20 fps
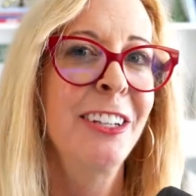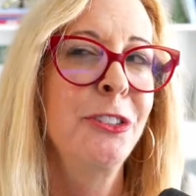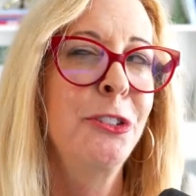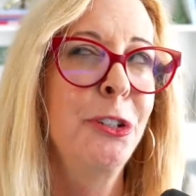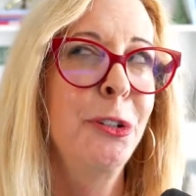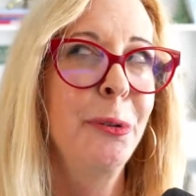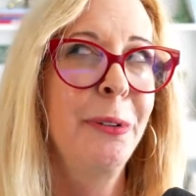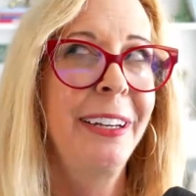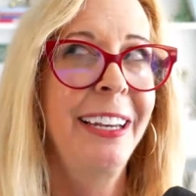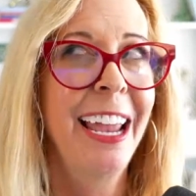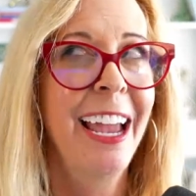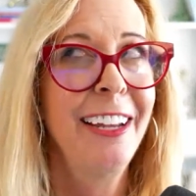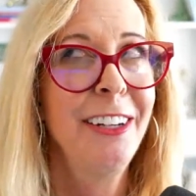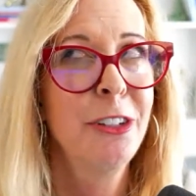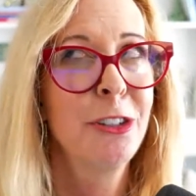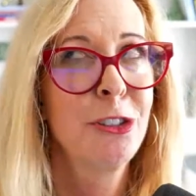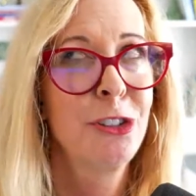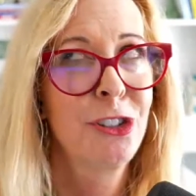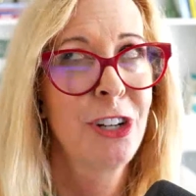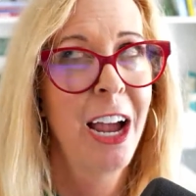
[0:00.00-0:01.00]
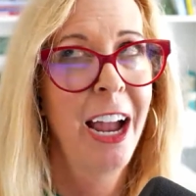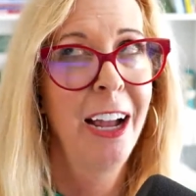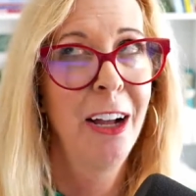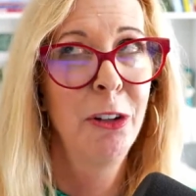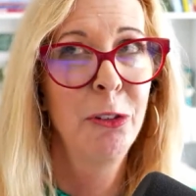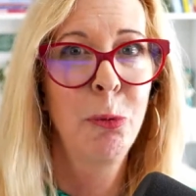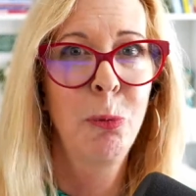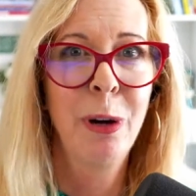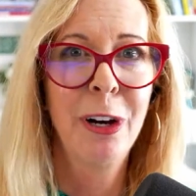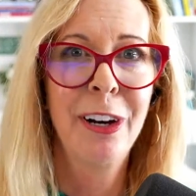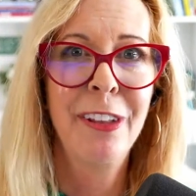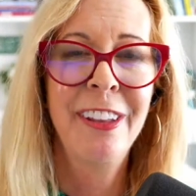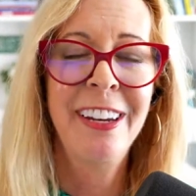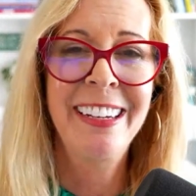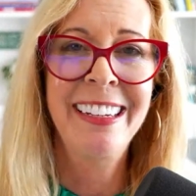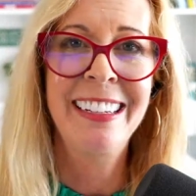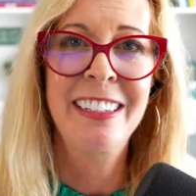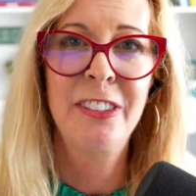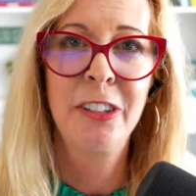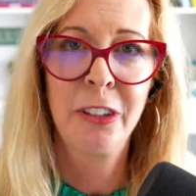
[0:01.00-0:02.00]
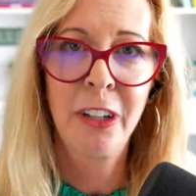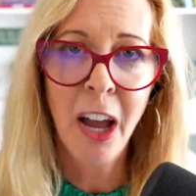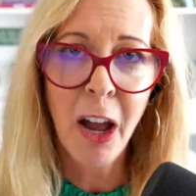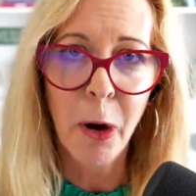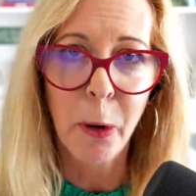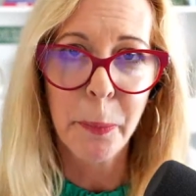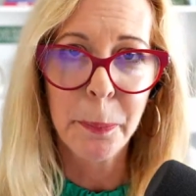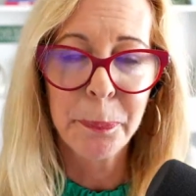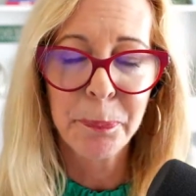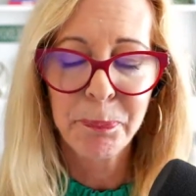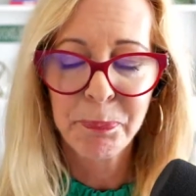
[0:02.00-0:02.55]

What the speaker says: to get your child where they need to go.